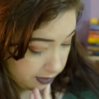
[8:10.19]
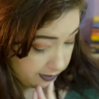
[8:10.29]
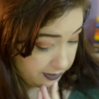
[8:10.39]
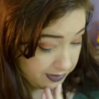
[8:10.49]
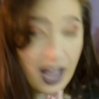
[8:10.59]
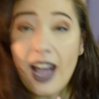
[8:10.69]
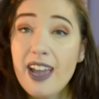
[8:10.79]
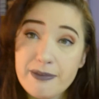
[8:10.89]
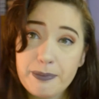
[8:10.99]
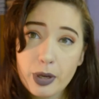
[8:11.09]

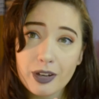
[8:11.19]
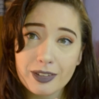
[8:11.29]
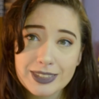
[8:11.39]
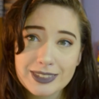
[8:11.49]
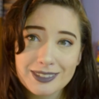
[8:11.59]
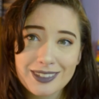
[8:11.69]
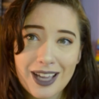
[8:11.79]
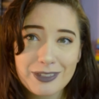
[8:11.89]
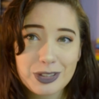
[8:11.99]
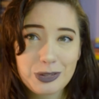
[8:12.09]
5 books
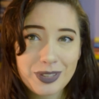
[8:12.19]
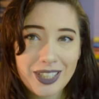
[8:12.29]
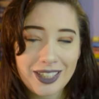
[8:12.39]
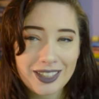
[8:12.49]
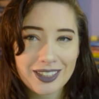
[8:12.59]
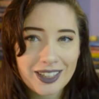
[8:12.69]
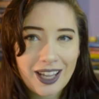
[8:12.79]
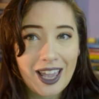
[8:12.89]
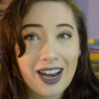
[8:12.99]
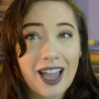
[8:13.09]
left to read,
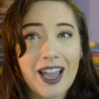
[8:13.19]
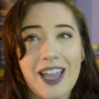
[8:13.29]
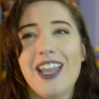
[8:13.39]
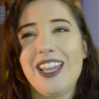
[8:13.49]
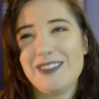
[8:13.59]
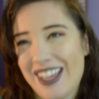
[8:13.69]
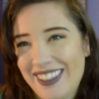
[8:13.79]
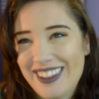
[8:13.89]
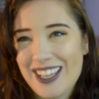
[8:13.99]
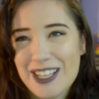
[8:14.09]
and I read
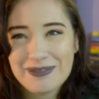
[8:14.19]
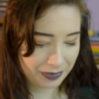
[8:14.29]
them.